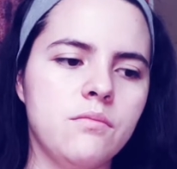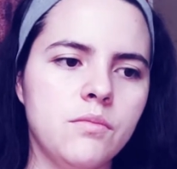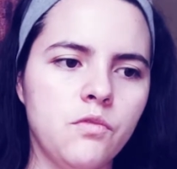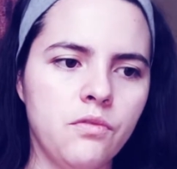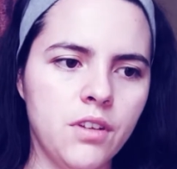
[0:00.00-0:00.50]

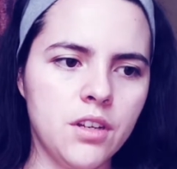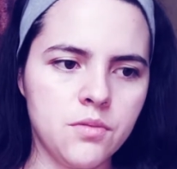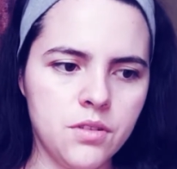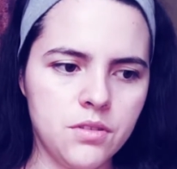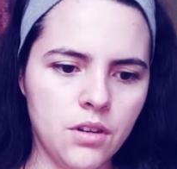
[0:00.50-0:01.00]
finish
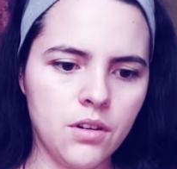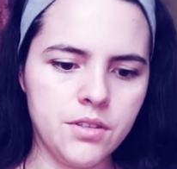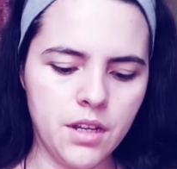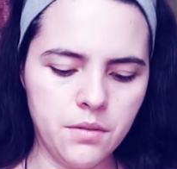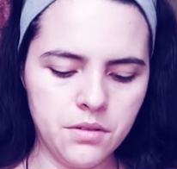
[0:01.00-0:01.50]
what you start or
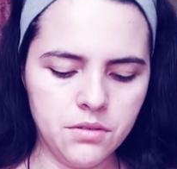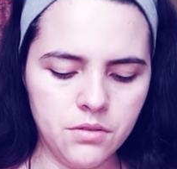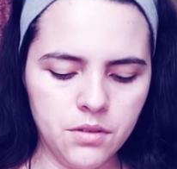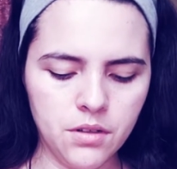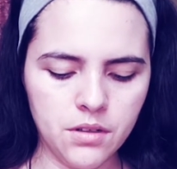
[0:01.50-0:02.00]
say what
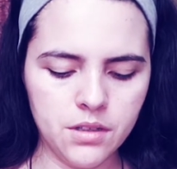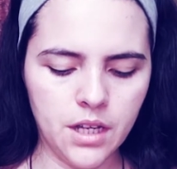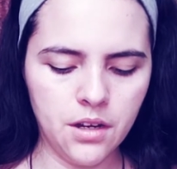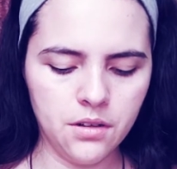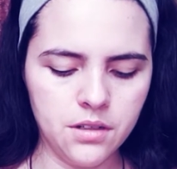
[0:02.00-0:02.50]
you
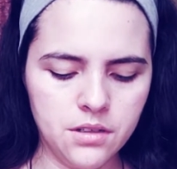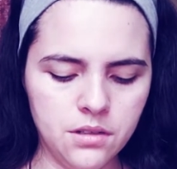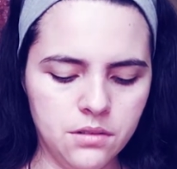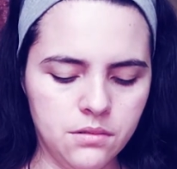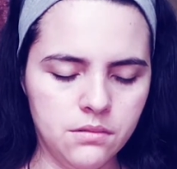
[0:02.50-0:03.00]
say you're gonna
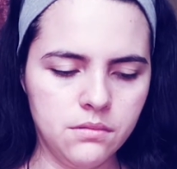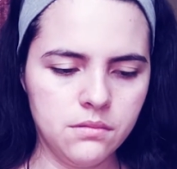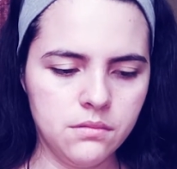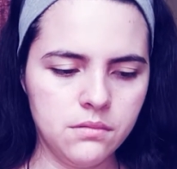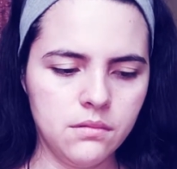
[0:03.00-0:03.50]
do,
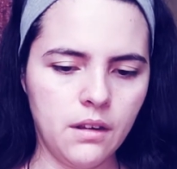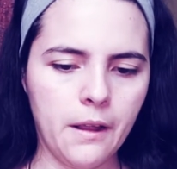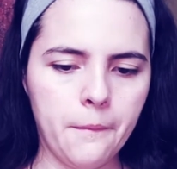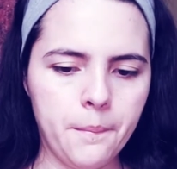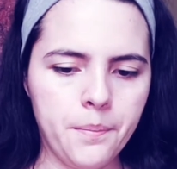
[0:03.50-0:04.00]

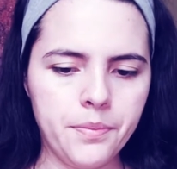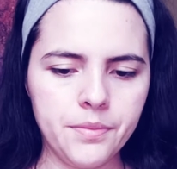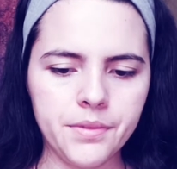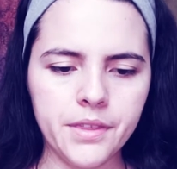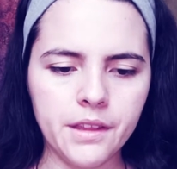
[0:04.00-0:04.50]

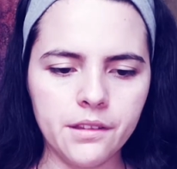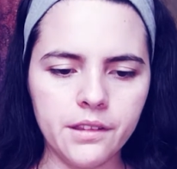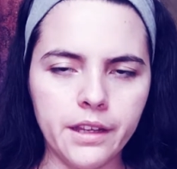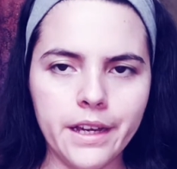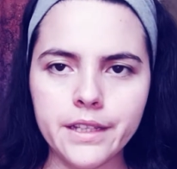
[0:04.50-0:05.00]
the
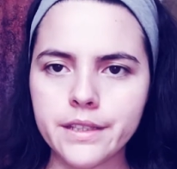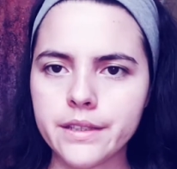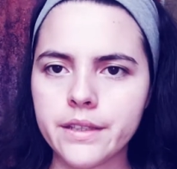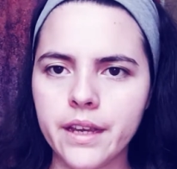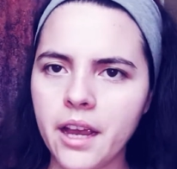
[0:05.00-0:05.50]

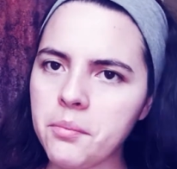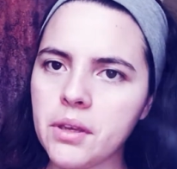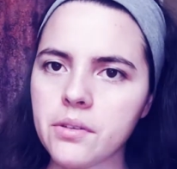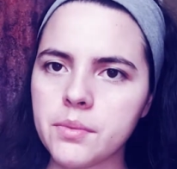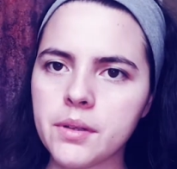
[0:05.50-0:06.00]
less happy
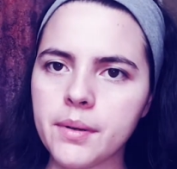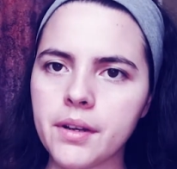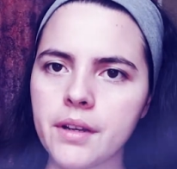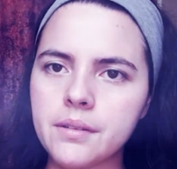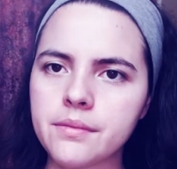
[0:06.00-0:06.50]
you'll be about
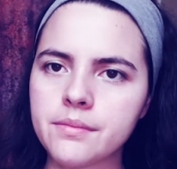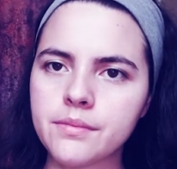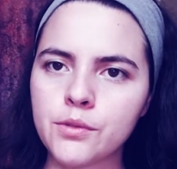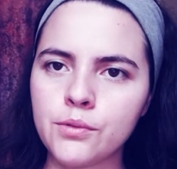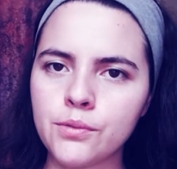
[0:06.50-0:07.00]
it.
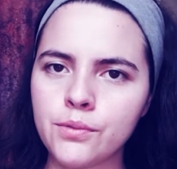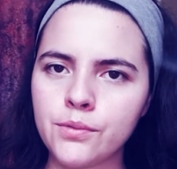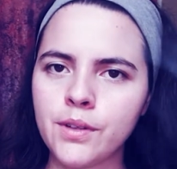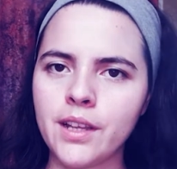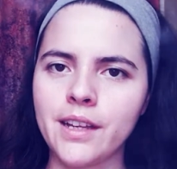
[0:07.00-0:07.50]
Ooh,
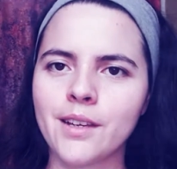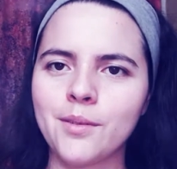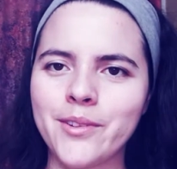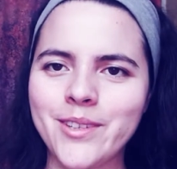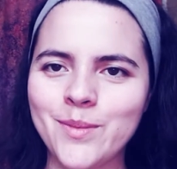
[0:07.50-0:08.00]
I like it when
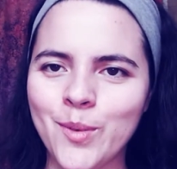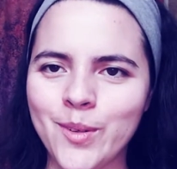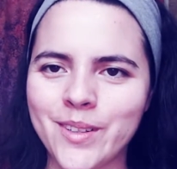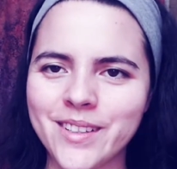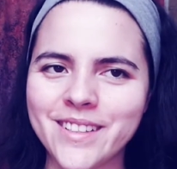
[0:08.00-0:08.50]
the
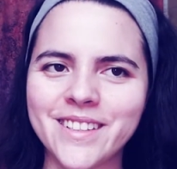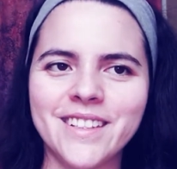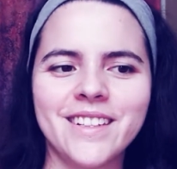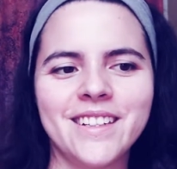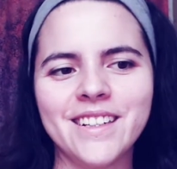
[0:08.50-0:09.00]
smoke
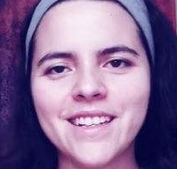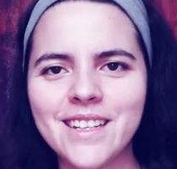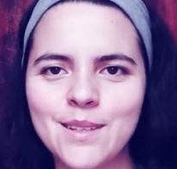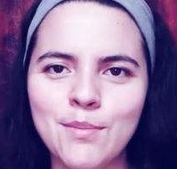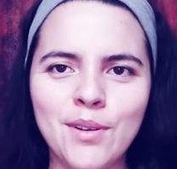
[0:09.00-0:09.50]

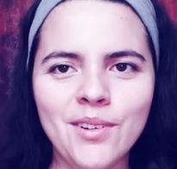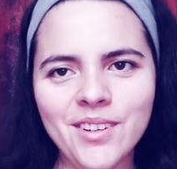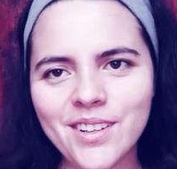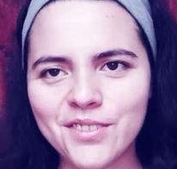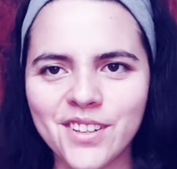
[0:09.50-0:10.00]
gets blown
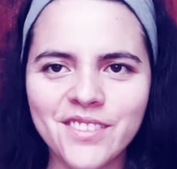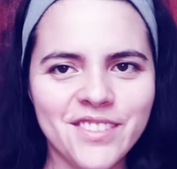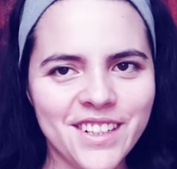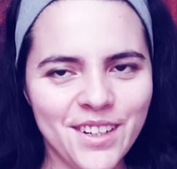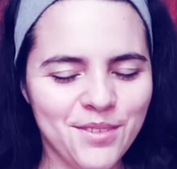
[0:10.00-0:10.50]
in front of the
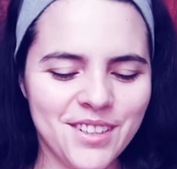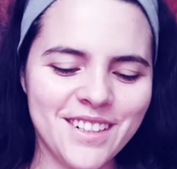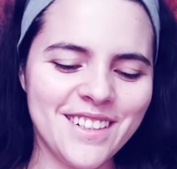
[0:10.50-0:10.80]
camera.